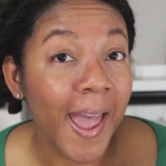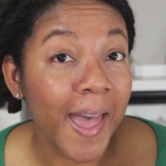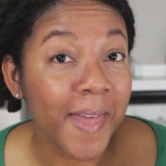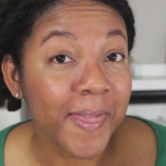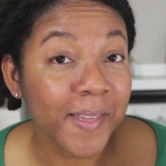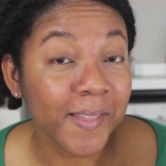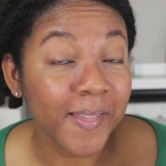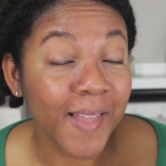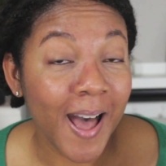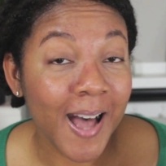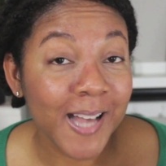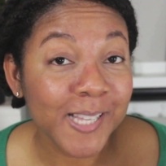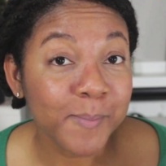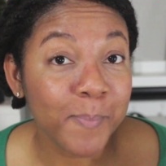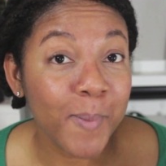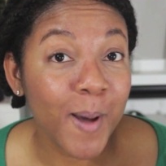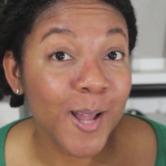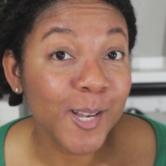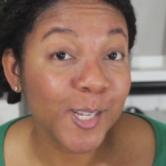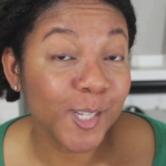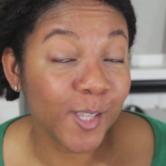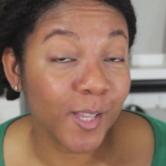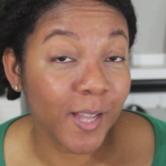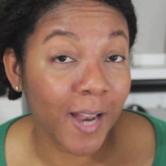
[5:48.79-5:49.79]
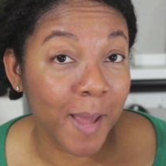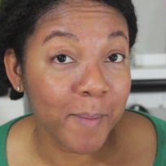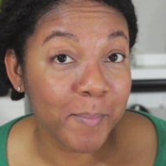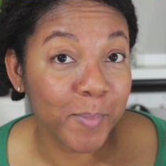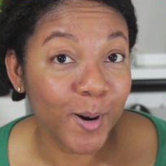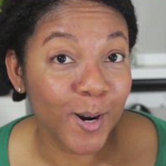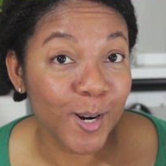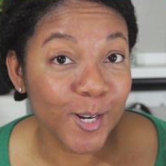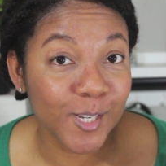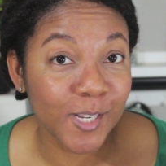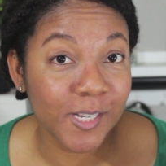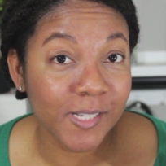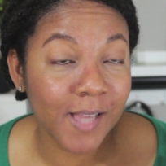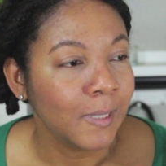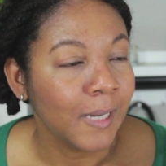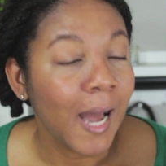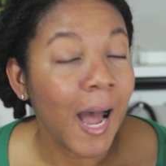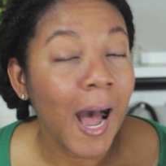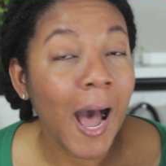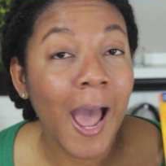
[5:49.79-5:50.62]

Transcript: And the last punch that I purchased,